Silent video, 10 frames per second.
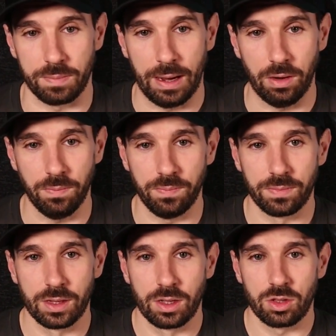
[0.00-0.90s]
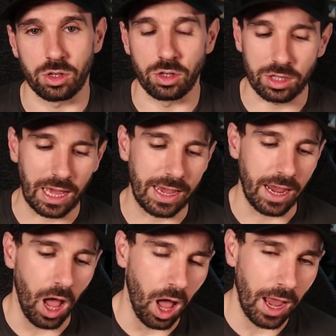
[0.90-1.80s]
about. So you say,
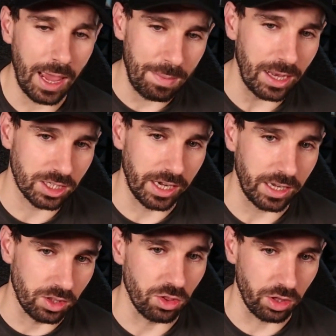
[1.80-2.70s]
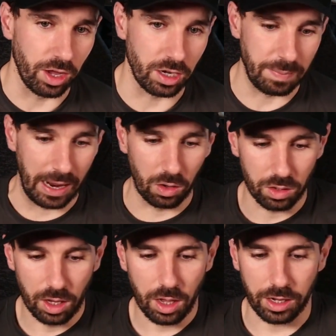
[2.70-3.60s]
I am actually concerned about,
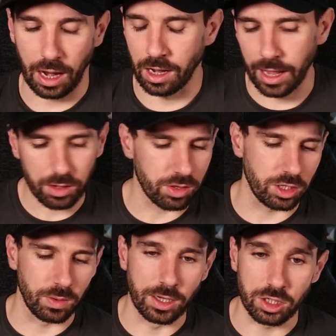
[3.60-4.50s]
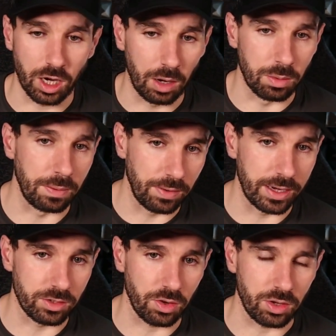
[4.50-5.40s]
I like your situation, I would be
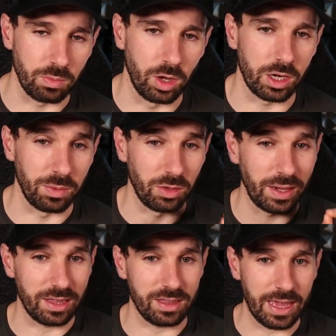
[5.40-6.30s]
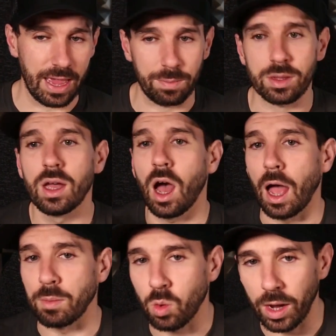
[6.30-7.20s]
really interested in working with you, except
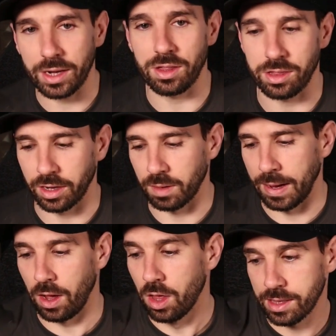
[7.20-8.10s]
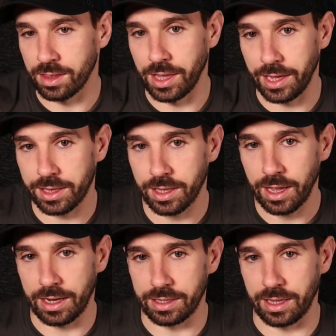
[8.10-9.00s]
I'm quite concerned about this
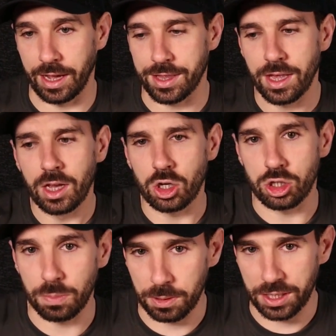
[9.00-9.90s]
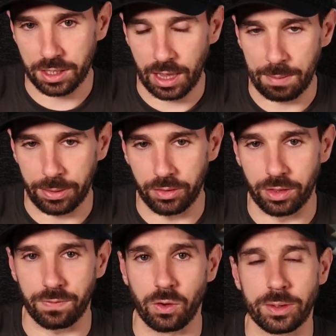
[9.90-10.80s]
and this. Could you please elaborate on
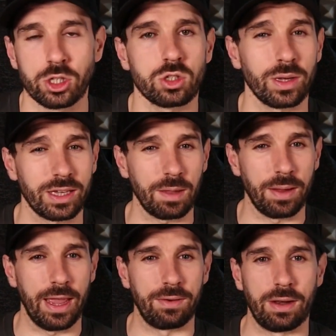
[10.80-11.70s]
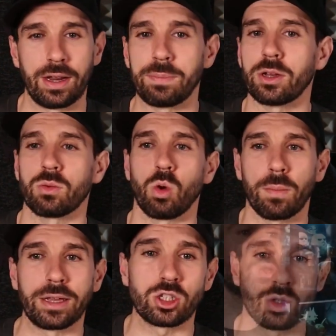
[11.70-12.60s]
this for me, just so I can get my head around it, because I want to
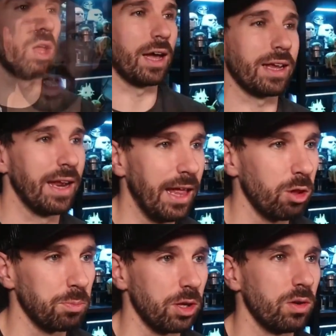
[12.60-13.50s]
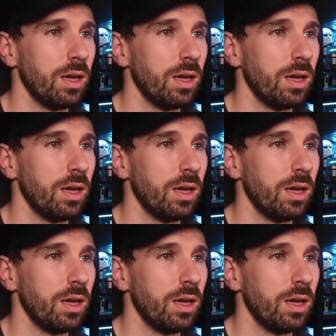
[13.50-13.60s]
make sure that I can help you